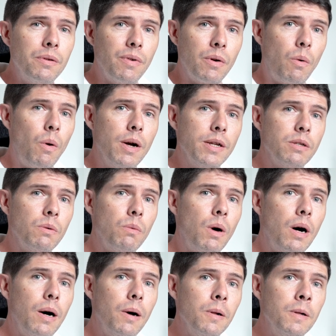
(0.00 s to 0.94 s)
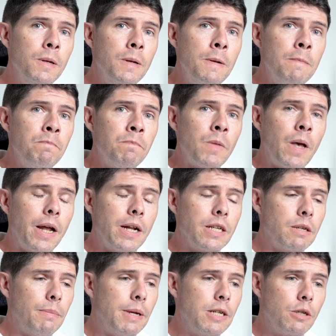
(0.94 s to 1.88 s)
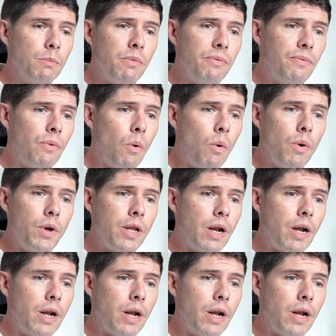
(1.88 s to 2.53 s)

for quite a while. And as I mentioned before,